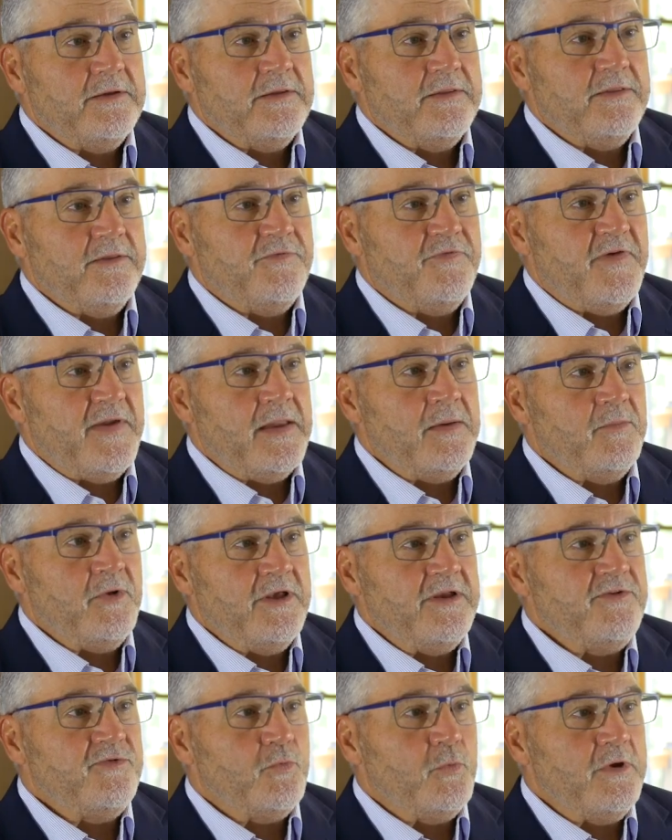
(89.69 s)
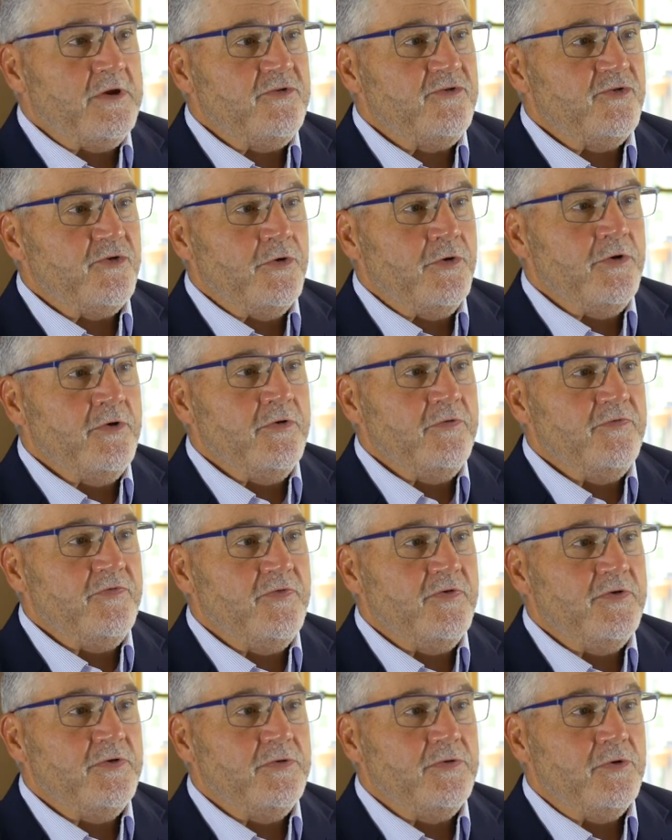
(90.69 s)
The families we
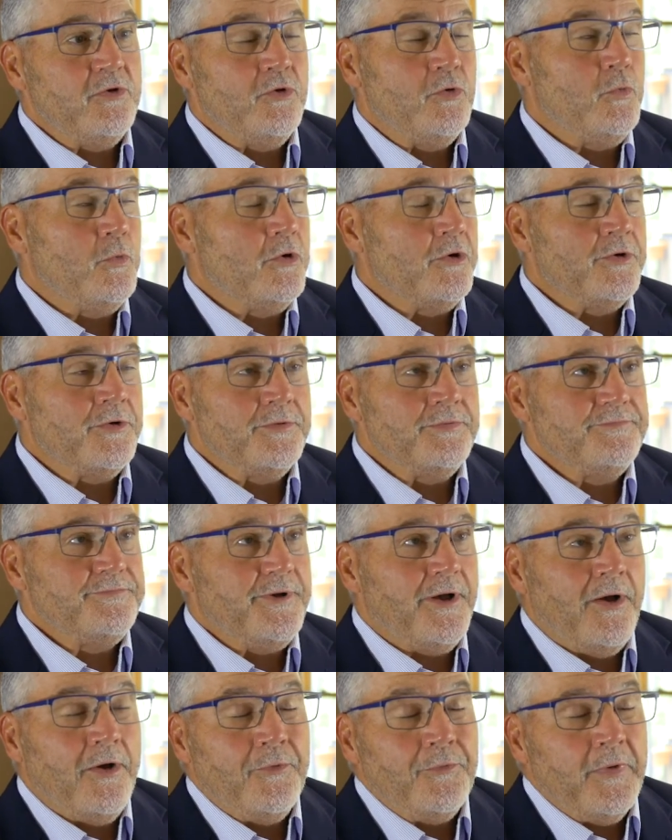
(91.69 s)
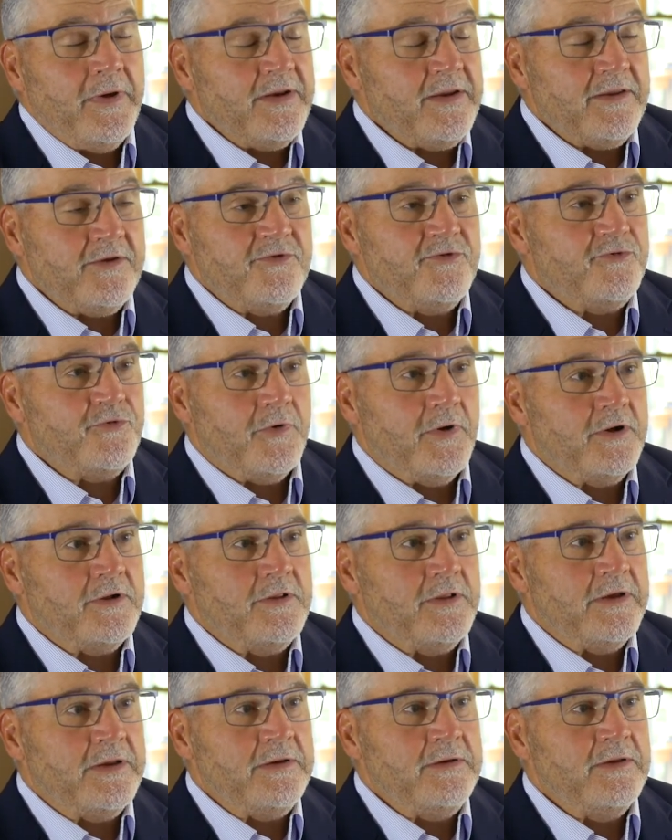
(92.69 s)
serve who were already
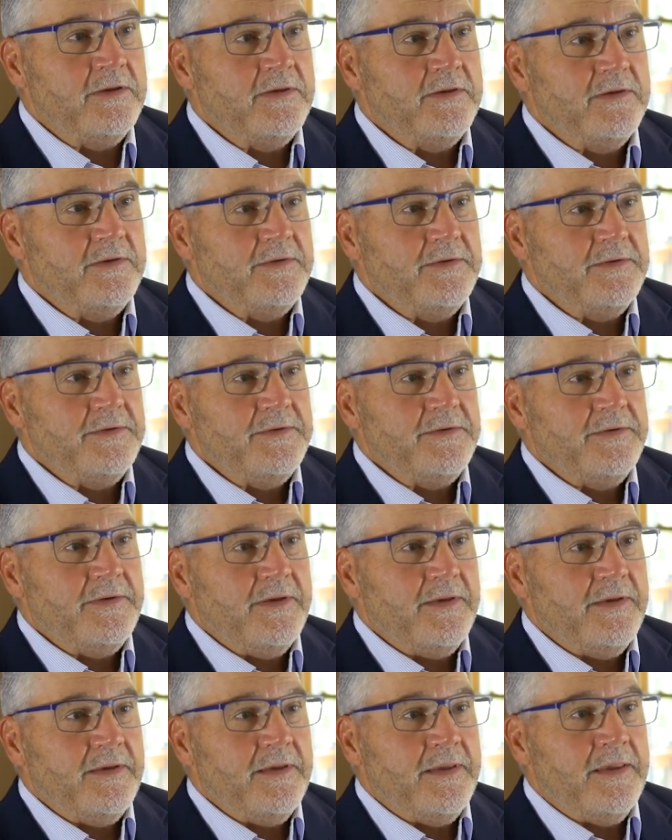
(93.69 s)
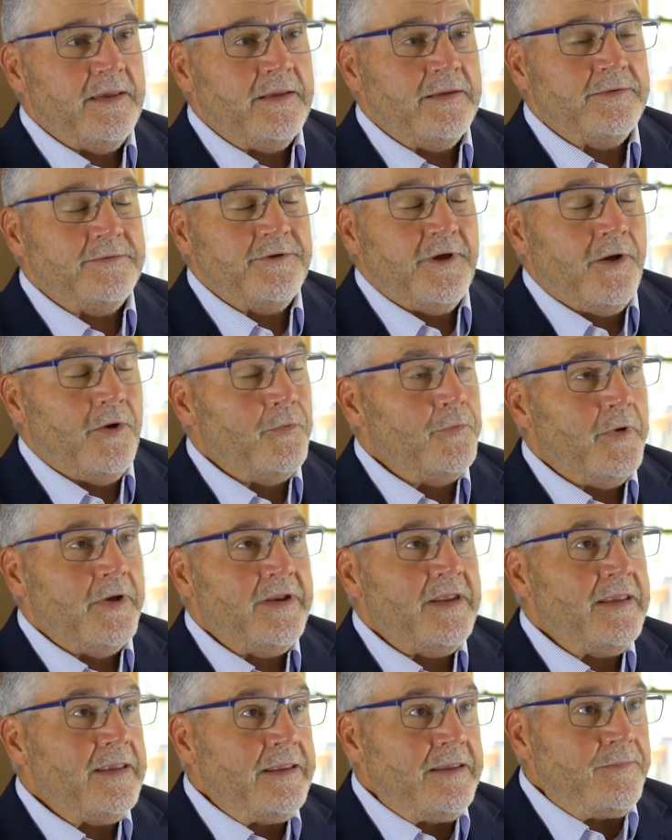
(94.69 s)
struggling and
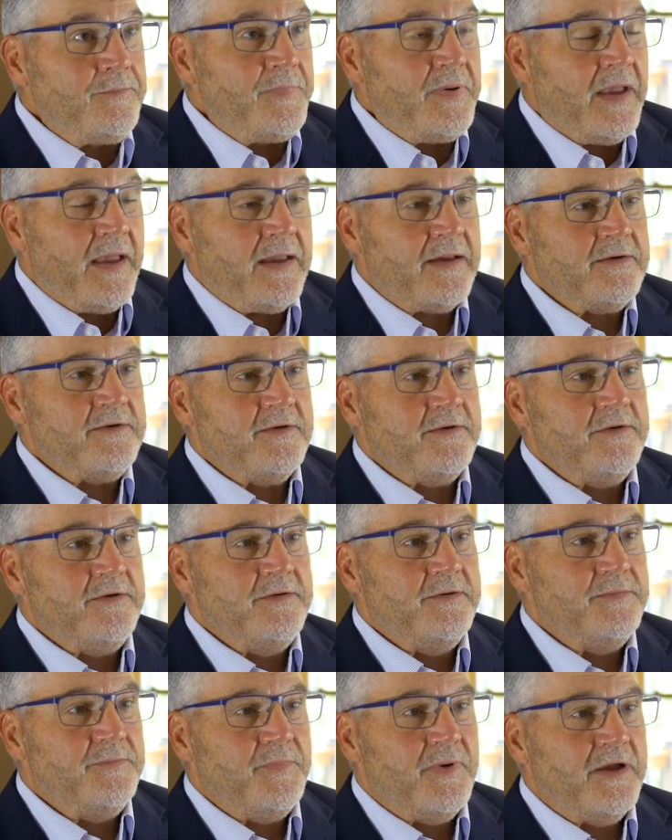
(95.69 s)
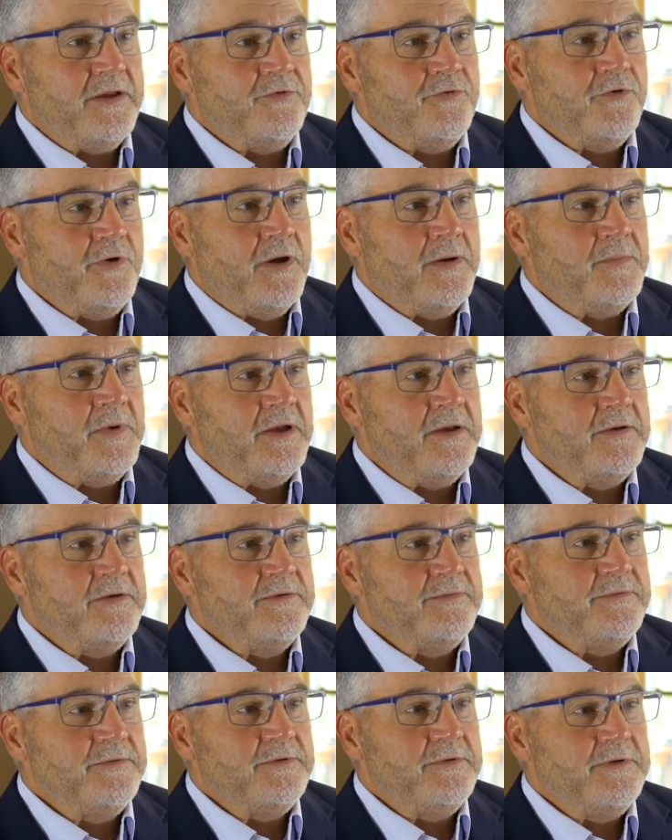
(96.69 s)
already impacted by trauma
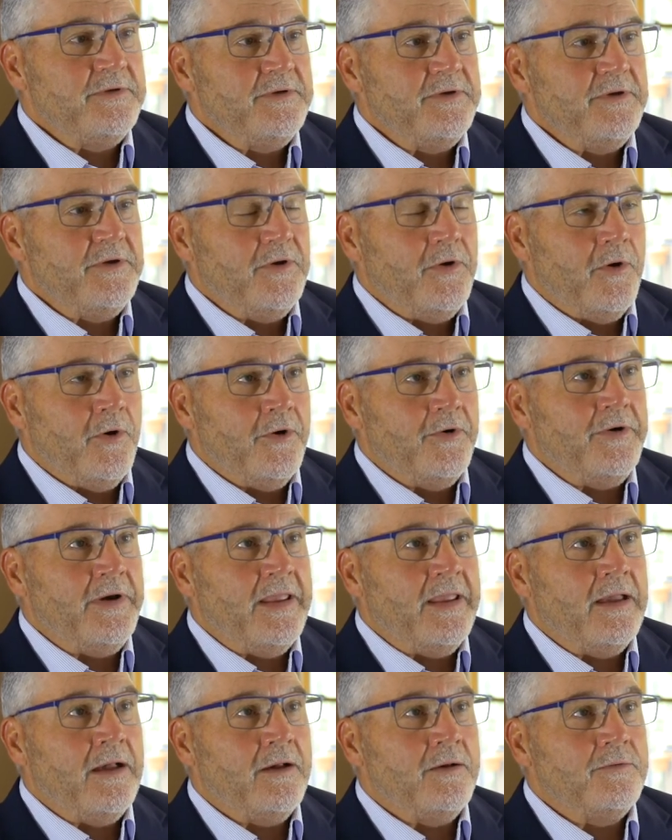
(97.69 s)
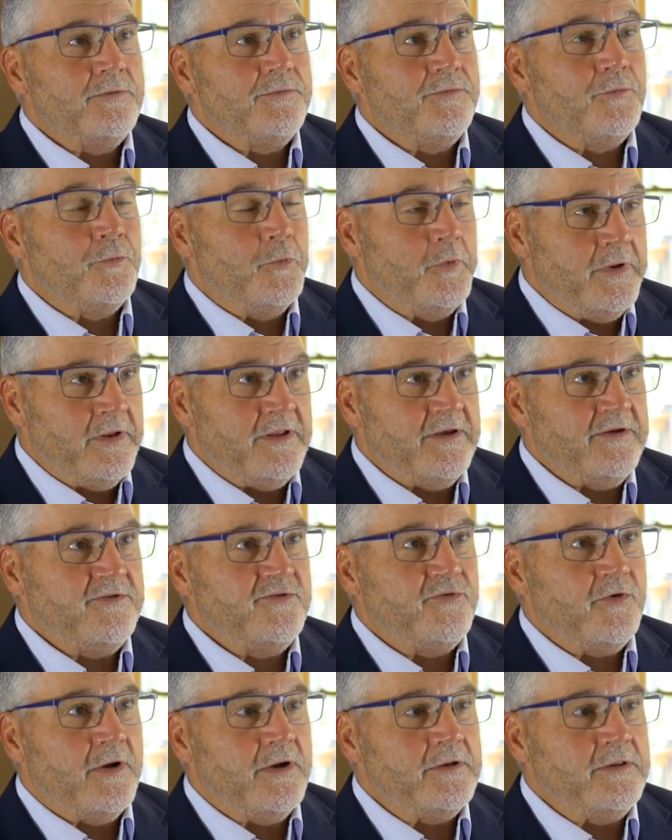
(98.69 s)
are now really
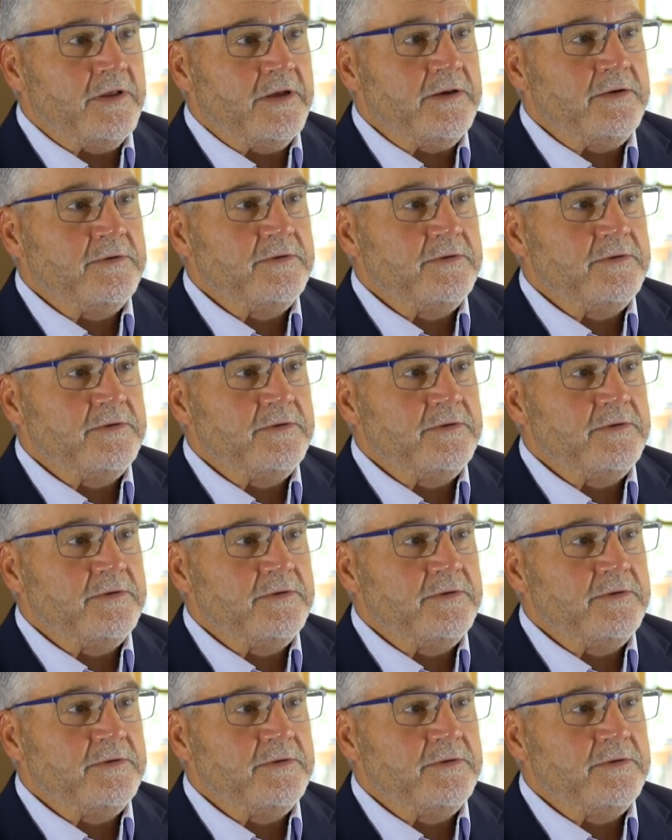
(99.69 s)
struggling.